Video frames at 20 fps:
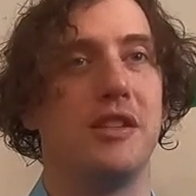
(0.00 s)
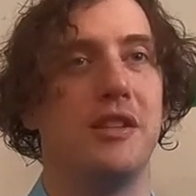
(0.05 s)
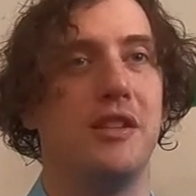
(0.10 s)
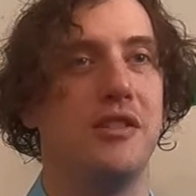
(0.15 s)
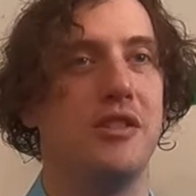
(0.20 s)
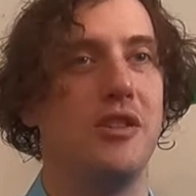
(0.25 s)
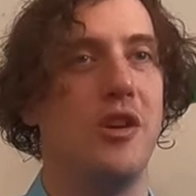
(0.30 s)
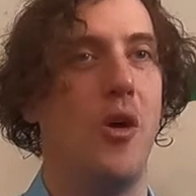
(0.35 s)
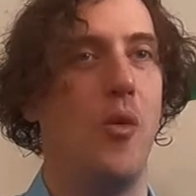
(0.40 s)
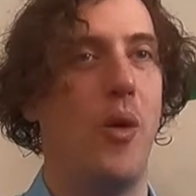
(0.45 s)

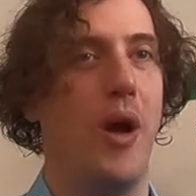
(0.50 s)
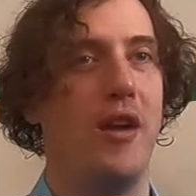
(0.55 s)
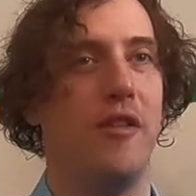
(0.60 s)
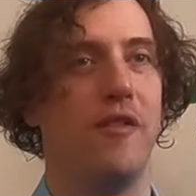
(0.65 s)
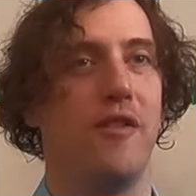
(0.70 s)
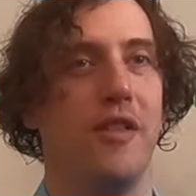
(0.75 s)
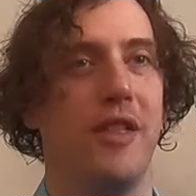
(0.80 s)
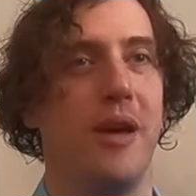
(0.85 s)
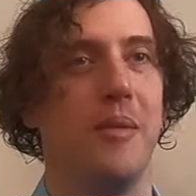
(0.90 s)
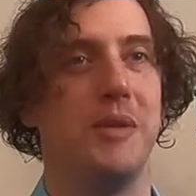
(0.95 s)
There's no way
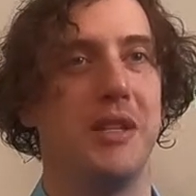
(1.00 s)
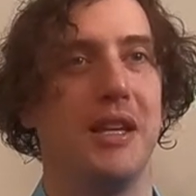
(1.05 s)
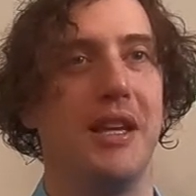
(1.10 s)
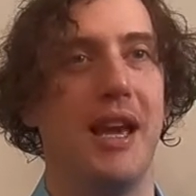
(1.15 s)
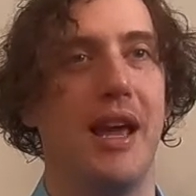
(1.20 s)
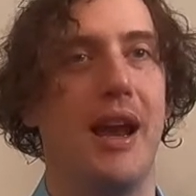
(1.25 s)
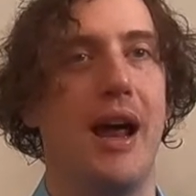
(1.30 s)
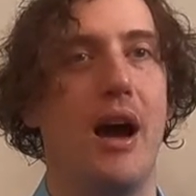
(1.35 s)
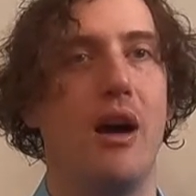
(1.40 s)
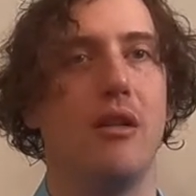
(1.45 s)
for them to
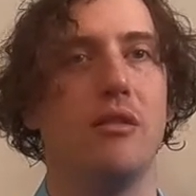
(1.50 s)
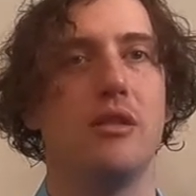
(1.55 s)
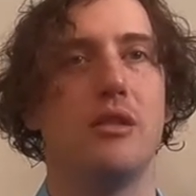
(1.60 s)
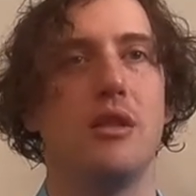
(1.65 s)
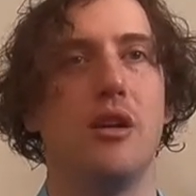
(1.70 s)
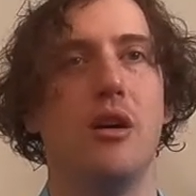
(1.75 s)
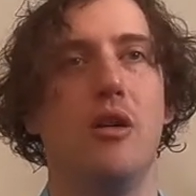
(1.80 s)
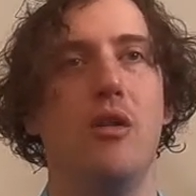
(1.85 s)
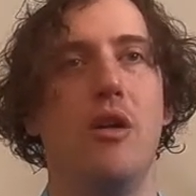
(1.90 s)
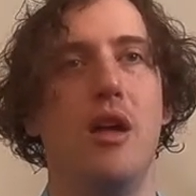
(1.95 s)
get out.
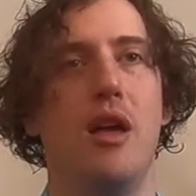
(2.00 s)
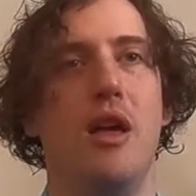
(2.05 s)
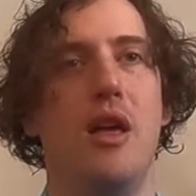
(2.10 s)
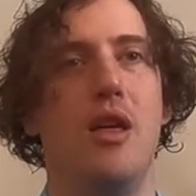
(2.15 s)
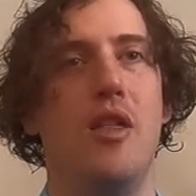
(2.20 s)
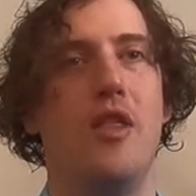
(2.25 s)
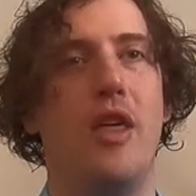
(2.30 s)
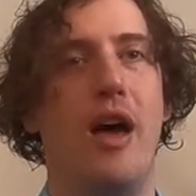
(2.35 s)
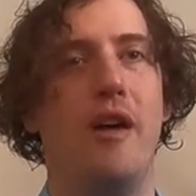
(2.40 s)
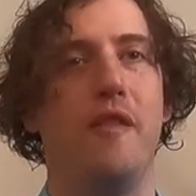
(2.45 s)
So
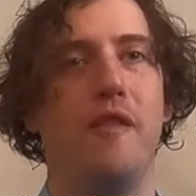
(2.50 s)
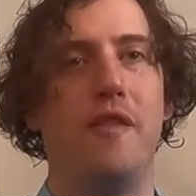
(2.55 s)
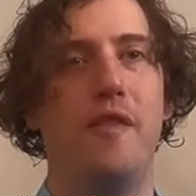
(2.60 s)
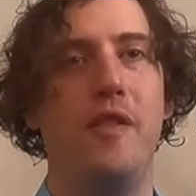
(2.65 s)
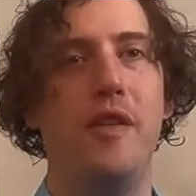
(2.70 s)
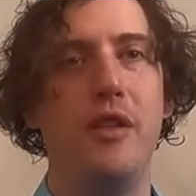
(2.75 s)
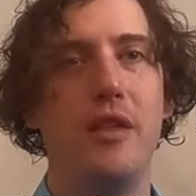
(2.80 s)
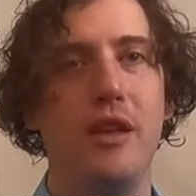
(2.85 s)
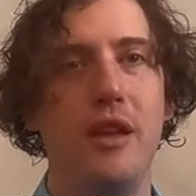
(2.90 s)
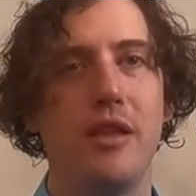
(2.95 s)
that
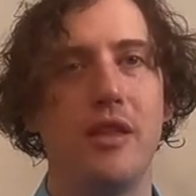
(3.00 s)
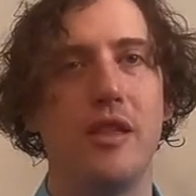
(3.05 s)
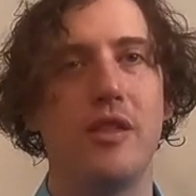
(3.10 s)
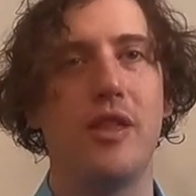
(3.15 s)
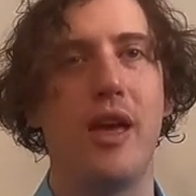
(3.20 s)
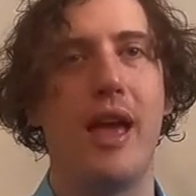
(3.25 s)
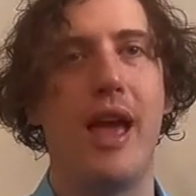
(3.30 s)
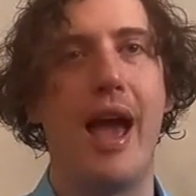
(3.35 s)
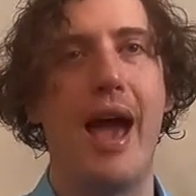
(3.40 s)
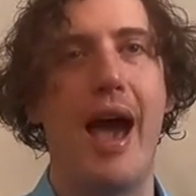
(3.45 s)
feeling that
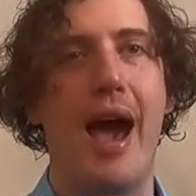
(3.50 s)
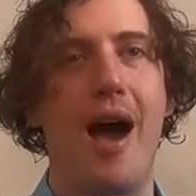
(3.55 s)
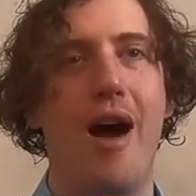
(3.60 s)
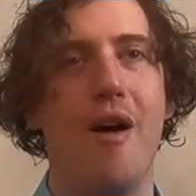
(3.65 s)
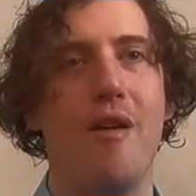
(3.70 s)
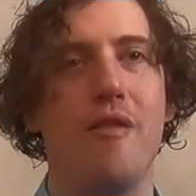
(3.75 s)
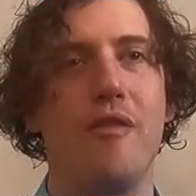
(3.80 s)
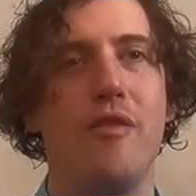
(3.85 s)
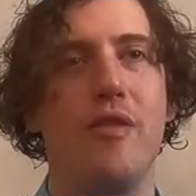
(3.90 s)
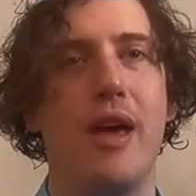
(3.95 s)
they
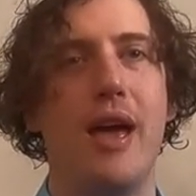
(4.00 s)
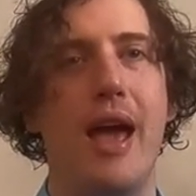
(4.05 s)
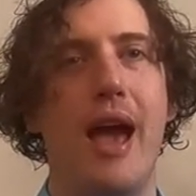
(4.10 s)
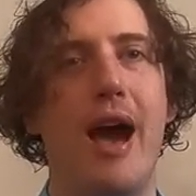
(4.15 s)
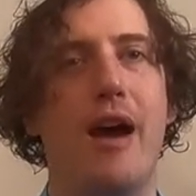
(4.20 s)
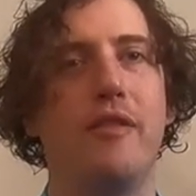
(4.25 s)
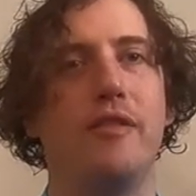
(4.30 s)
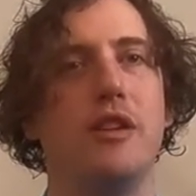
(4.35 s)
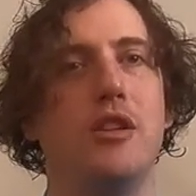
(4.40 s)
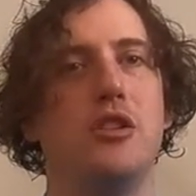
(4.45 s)

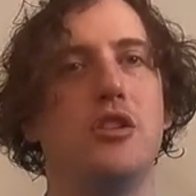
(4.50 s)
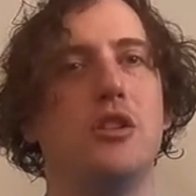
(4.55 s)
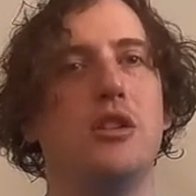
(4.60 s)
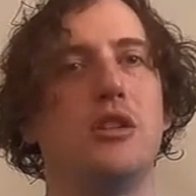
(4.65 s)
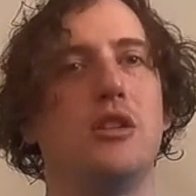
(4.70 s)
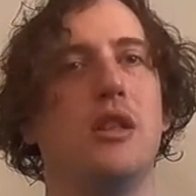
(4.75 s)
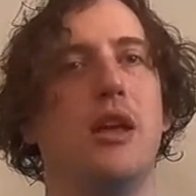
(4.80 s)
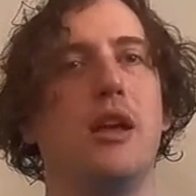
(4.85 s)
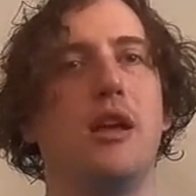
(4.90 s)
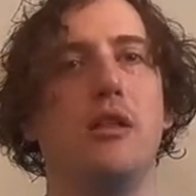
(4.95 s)
have to
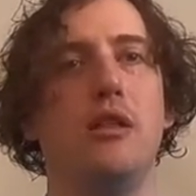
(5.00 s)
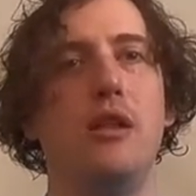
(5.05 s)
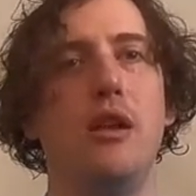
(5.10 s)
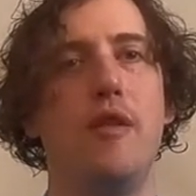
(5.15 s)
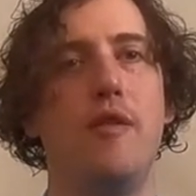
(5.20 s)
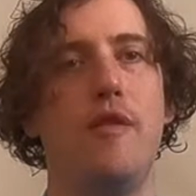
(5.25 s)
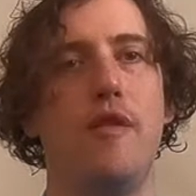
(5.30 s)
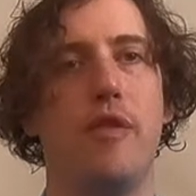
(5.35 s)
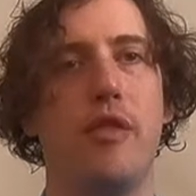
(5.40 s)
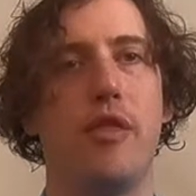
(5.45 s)
just like
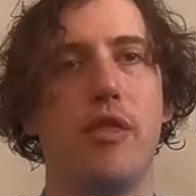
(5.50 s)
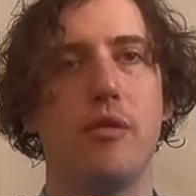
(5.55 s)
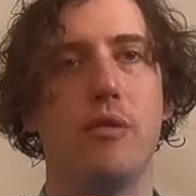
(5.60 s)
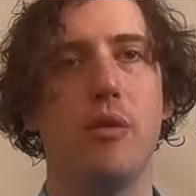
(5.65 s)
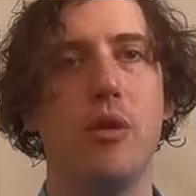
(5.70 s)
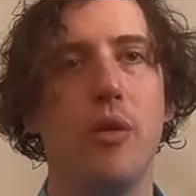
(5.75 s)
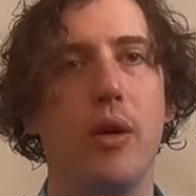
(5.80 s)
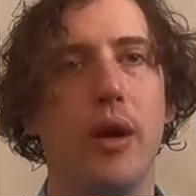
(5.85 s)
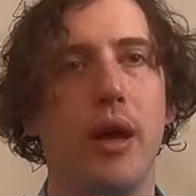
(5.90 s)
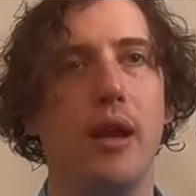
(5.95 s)
live
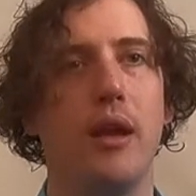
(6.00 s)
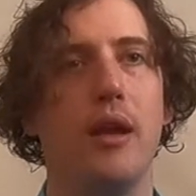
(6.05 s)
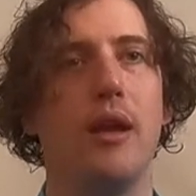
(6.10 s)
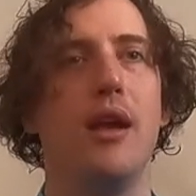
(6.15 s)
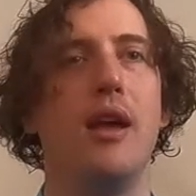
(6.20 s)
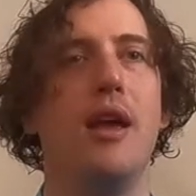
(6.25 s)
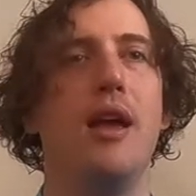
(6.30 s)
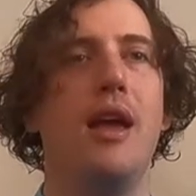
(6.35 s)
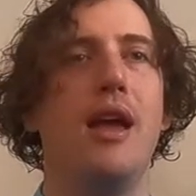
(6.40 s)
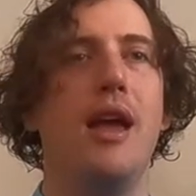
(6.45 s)
through it,
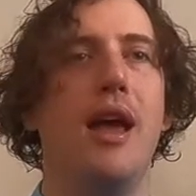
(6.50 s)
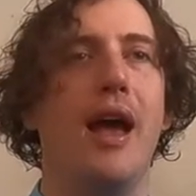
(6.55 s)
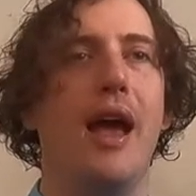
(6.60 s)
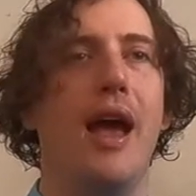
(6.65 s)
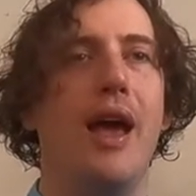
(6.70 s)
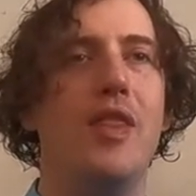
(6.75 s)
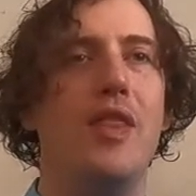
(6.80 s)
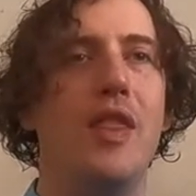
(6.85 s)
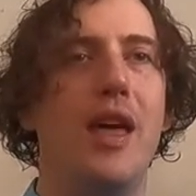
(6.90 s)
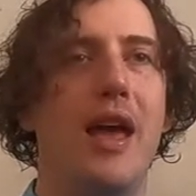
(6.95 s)

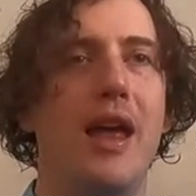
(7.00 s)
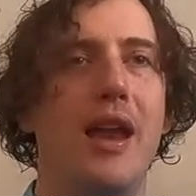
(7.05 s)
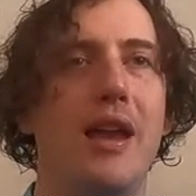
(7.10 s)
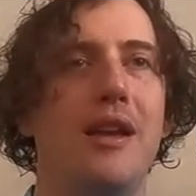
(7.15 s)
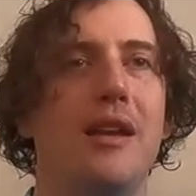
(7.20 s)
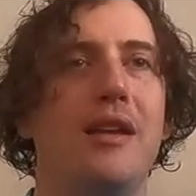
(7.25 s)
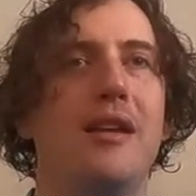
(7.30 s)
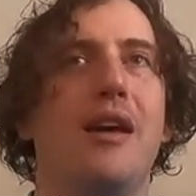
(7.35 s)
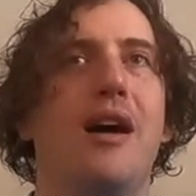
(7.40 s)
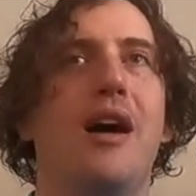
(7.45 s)
and
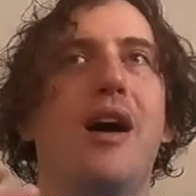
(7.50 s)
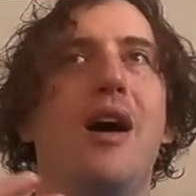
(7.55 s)
then